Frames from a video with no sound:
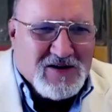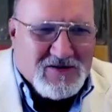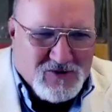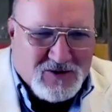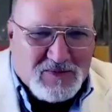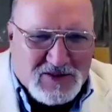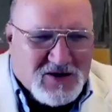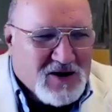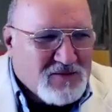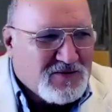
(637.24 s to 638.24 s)
workman's
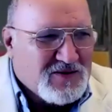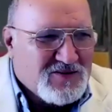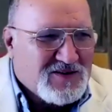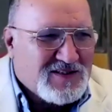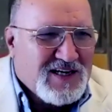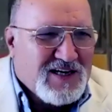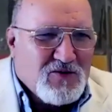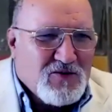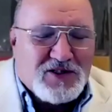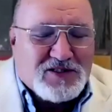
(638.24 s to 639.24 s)
comp and all the rest.
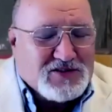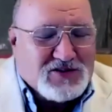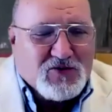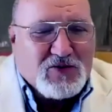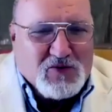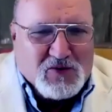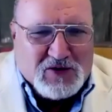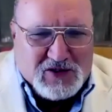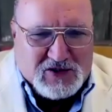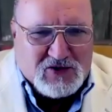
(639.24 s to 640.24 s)
We're just doing what we
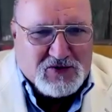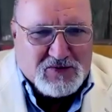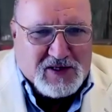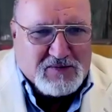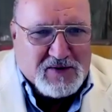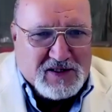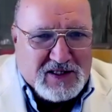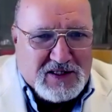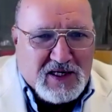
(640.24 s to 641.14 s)
could do to make money.